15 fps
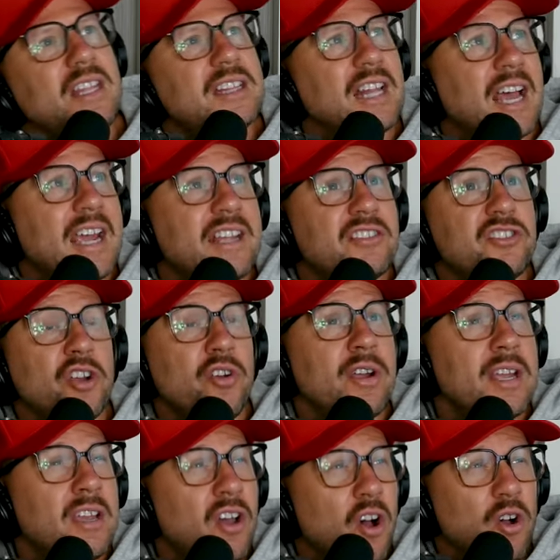like
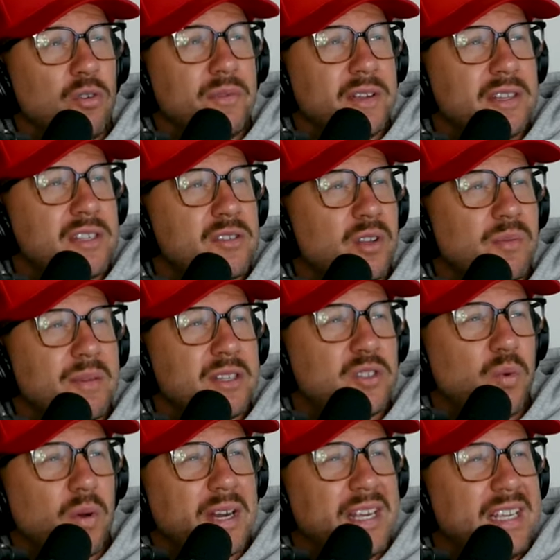during COVID, this would have been
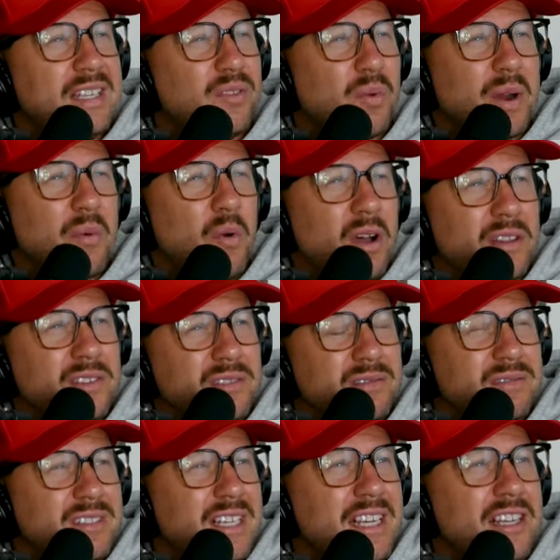twenty
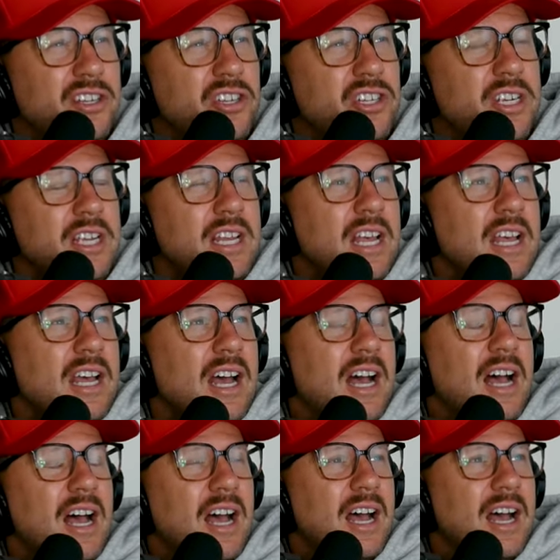twenty-one-ish,
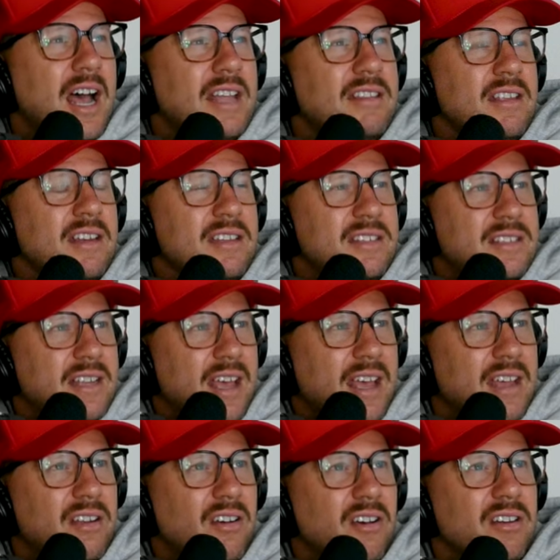uh, I did a
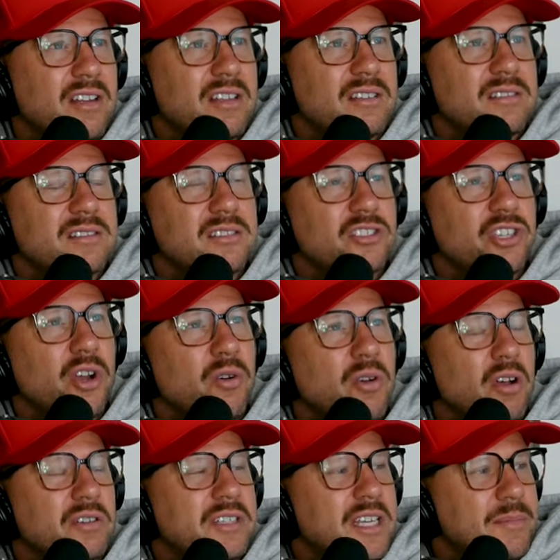set on a show
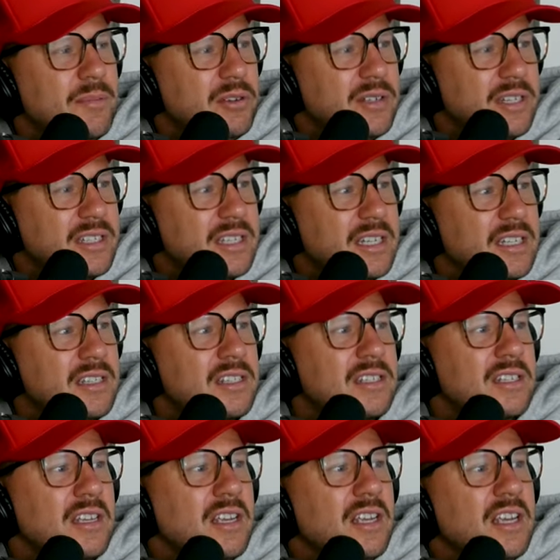called Keep Your
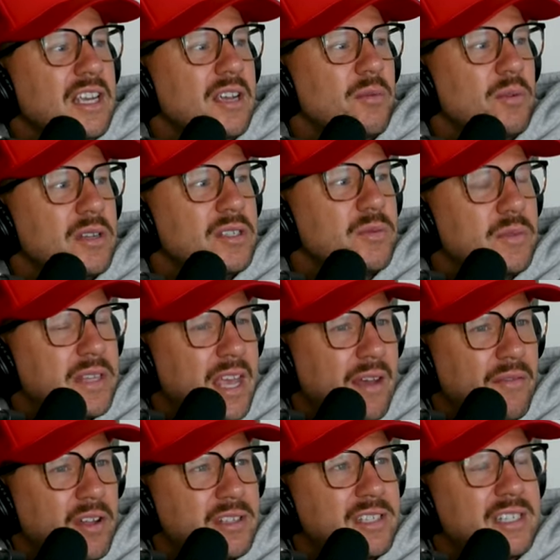Distance. It was with
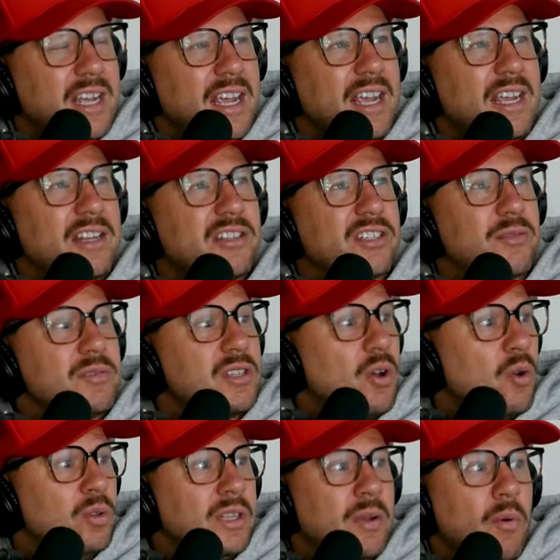Kev on stage. I was the
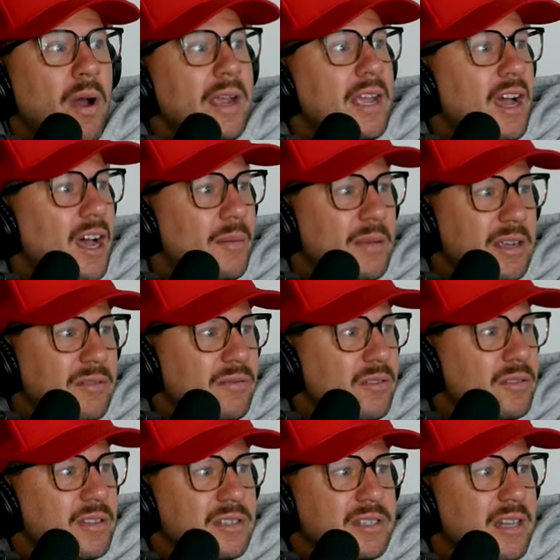only white comic
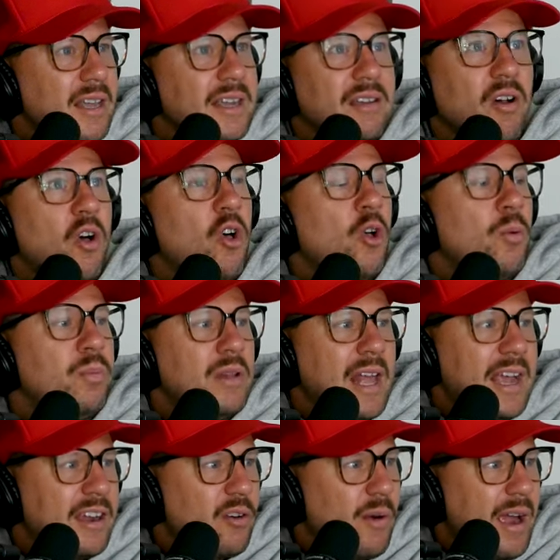for this like all
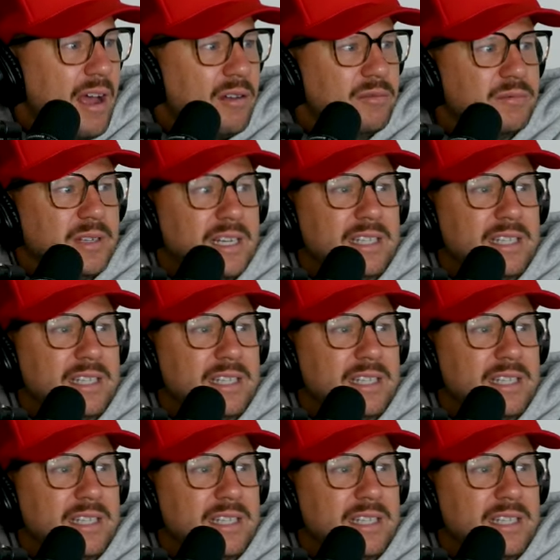black crowd.